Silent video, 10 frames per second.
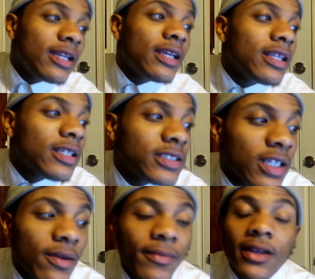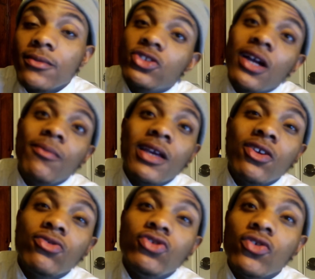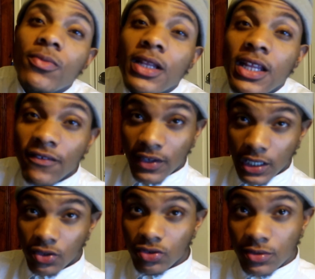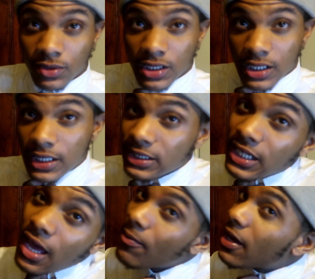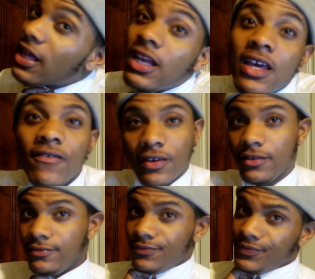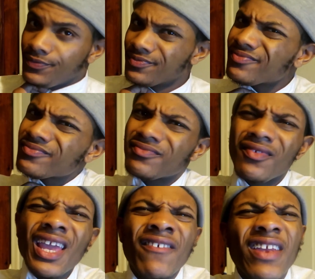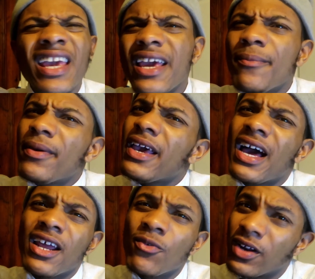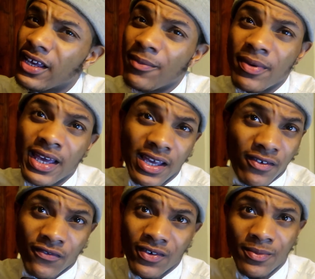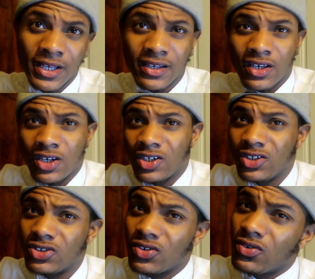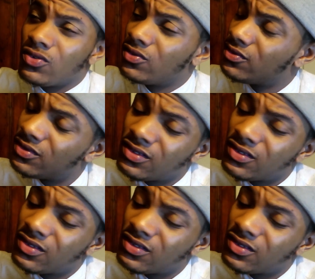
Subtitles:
to get this up, man. I'm trying to make YouTube a living, you see what I'm saying? Niggas can't make a living. They ain't getting paid how they want to get paid, you feel me? So,